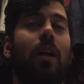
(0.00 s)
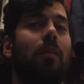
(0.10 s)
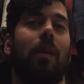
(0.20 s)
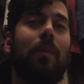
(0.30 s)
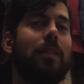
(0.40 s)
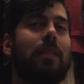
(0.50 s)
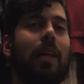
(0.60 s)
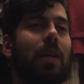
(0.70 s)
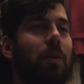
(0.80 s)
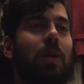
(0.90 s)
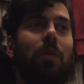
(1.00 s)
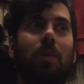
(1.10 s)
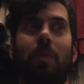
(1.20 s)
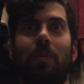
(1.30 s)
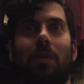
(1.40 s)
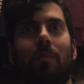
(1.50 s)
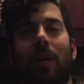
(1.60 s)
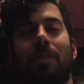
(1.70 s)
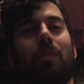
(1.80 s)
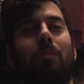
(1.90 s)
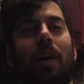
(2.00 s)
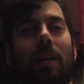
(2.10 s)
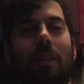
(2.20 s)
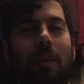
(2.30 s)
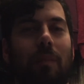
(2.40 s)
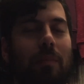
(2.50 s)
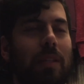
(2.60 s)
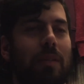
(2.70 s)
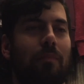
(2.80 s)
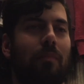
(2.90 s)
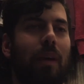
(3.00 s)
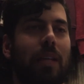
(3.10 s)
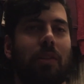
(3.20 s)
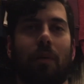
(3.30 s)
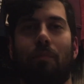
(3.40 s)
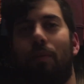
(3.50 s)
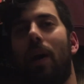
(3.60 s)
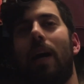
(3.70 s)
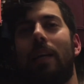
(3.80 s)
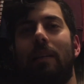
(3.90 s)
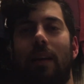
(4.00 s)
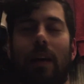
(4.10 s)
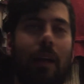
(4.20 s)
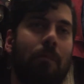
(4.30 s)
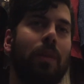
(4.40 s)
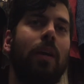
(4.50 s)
Maybe it's a day where you use your magic proudly. Maybe it's Magic Pride Day.